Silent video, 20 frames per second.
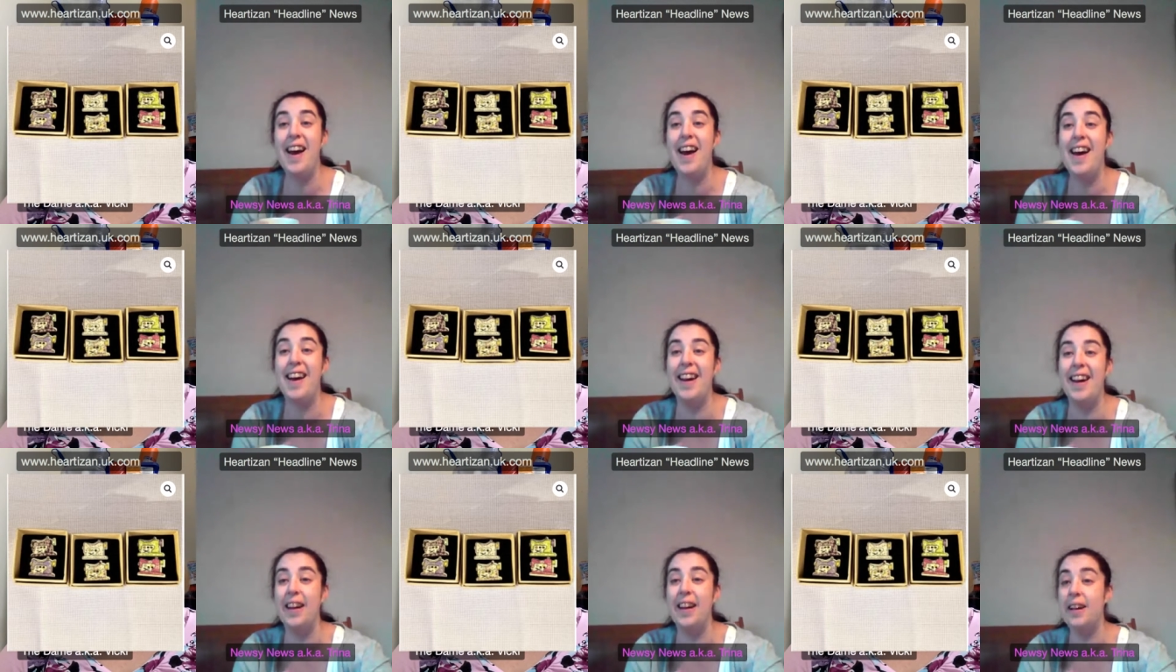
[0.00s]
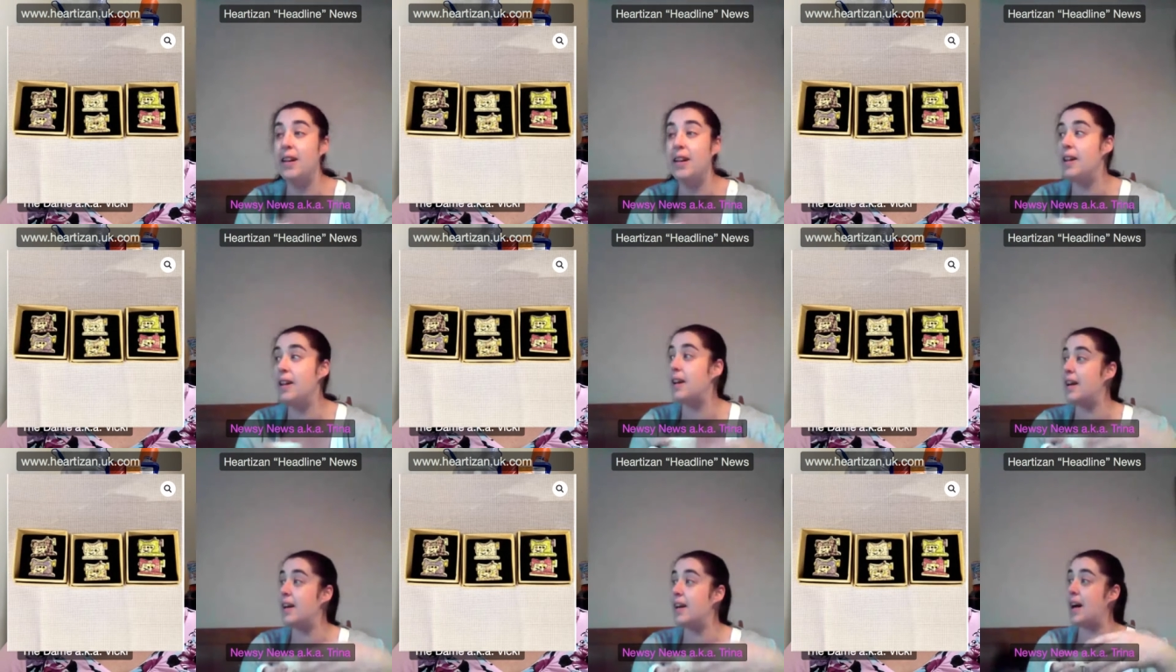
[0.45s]
you
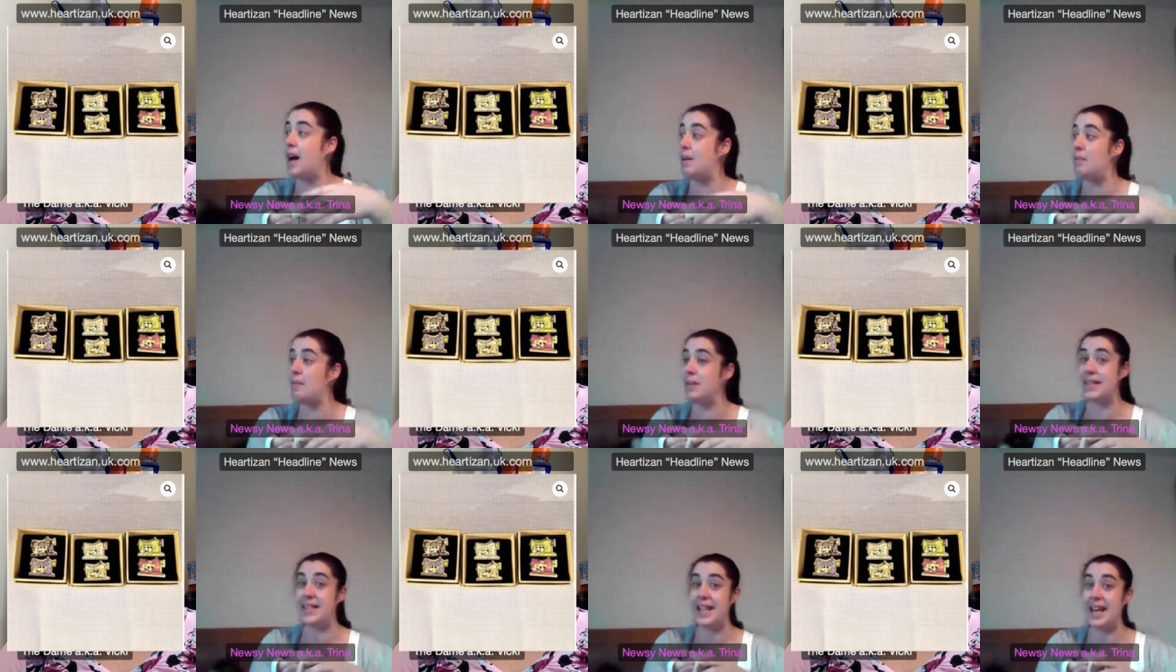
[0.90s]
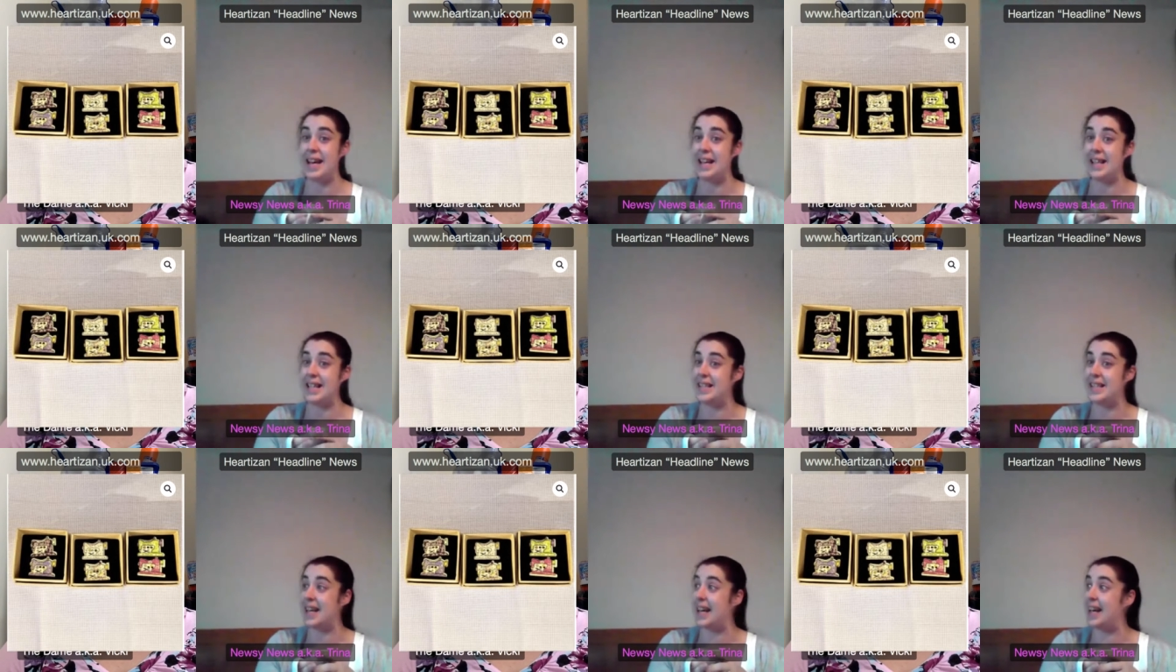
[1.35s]
can come and sit
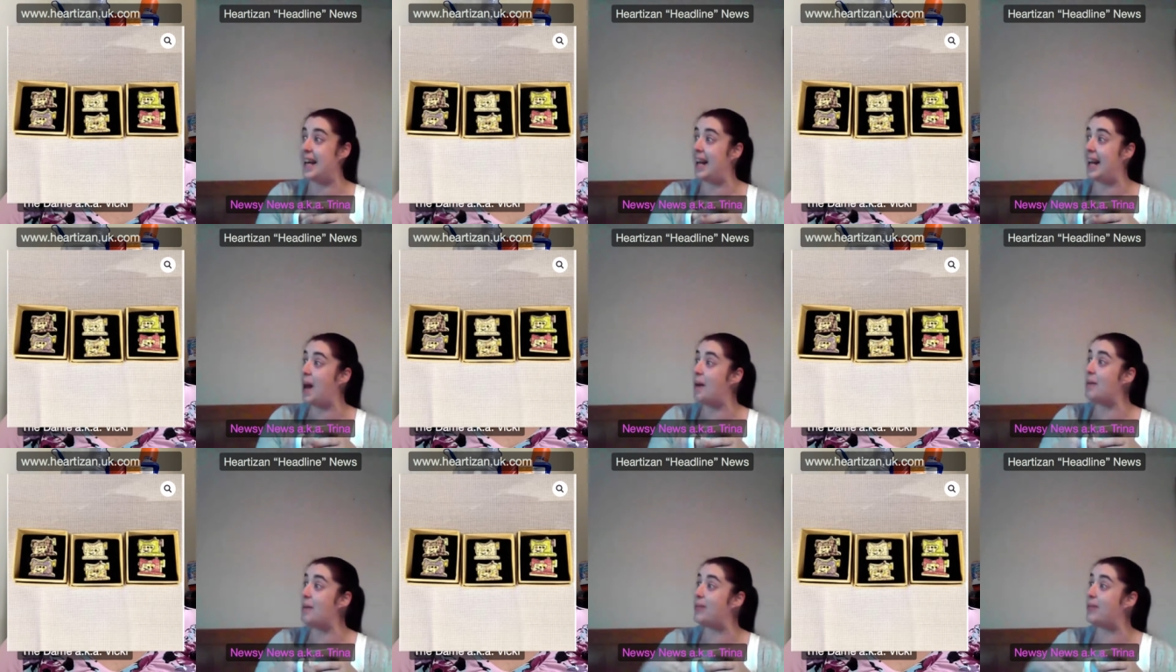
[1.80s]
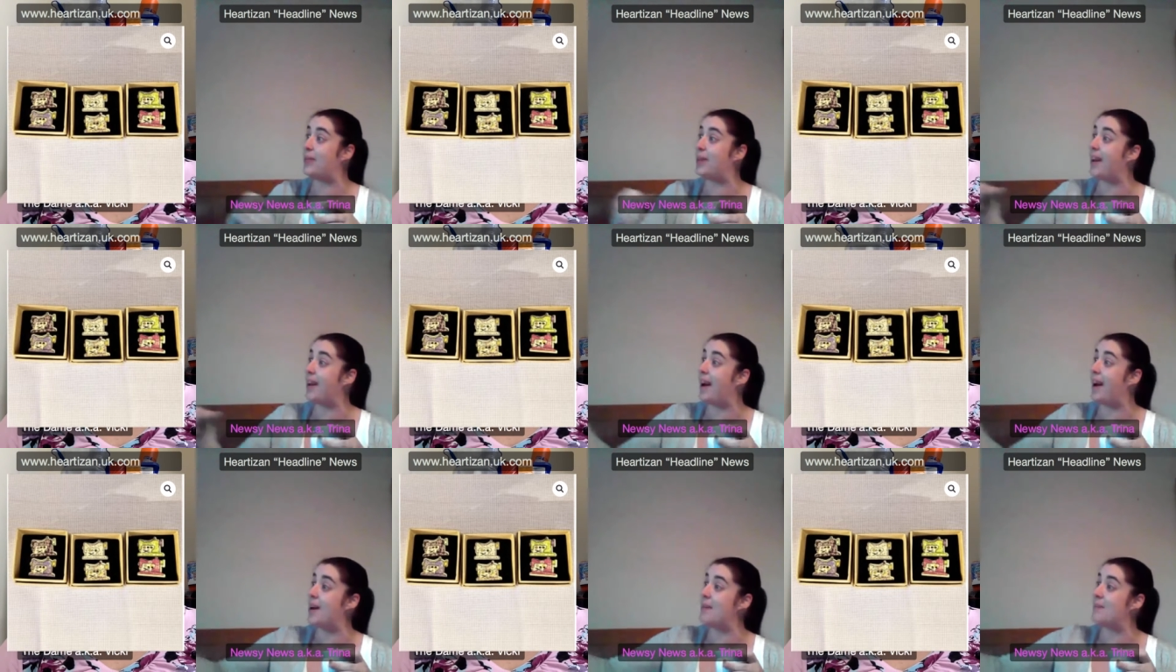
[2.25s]
and say hello if you
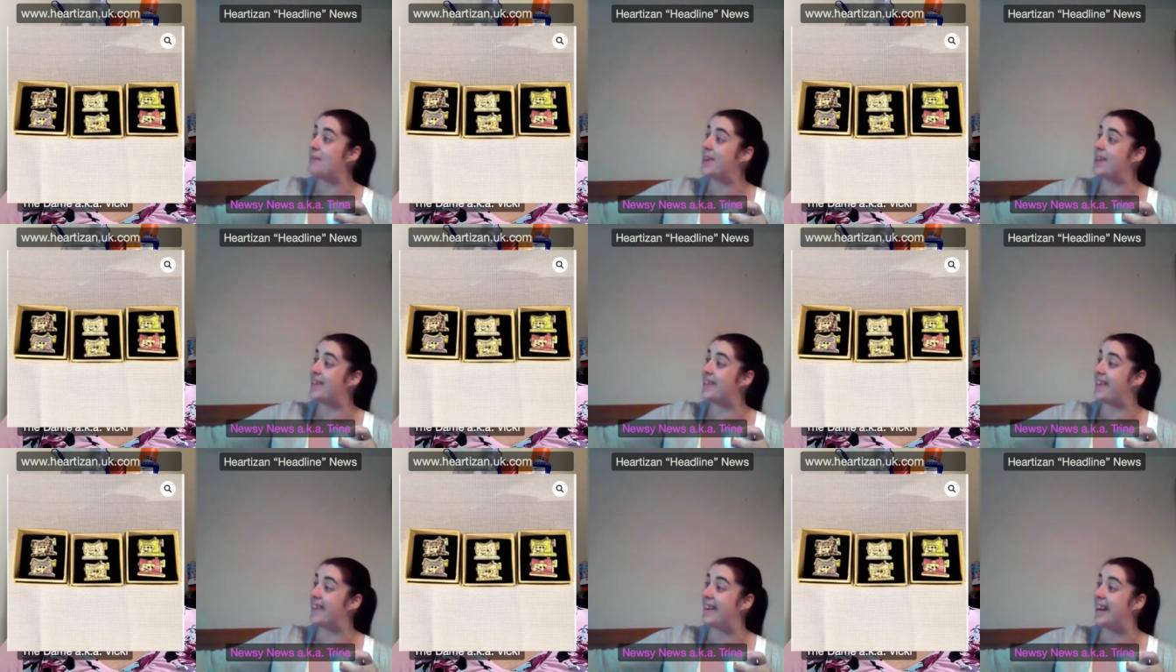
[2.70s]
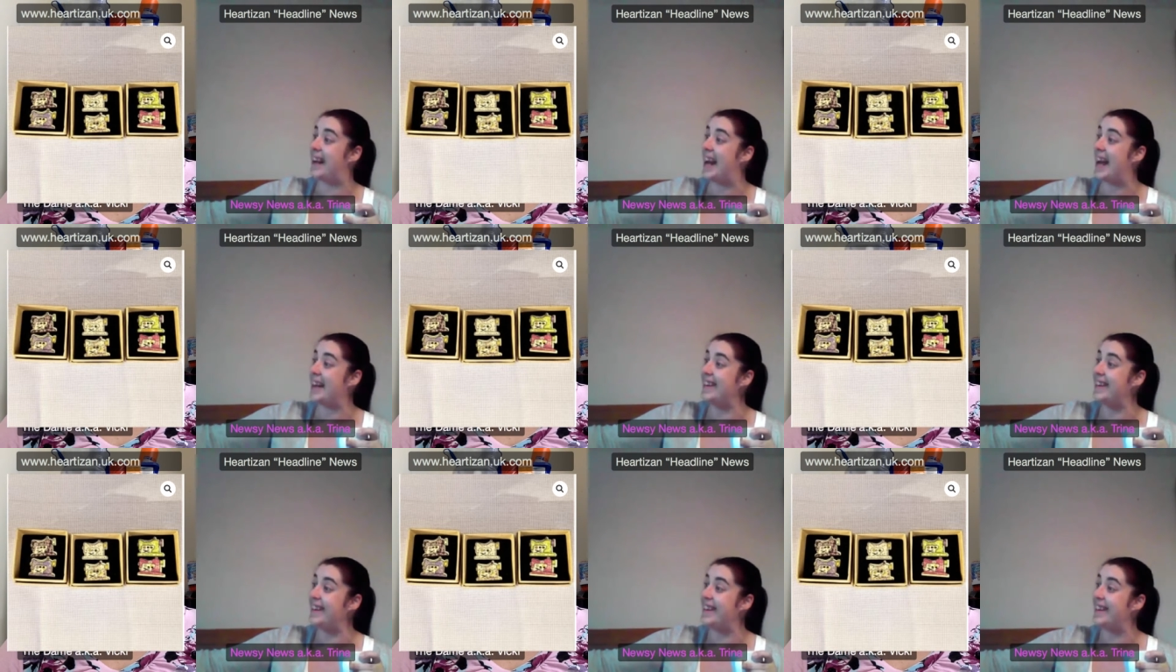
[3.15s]
like, my
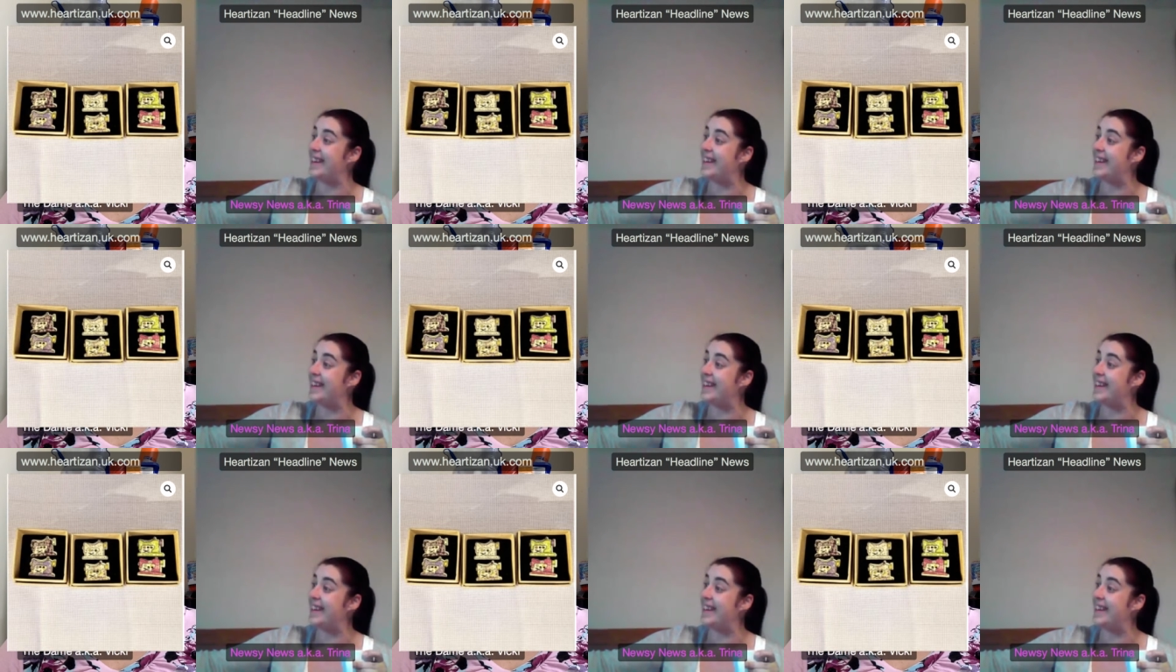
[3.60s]
darling.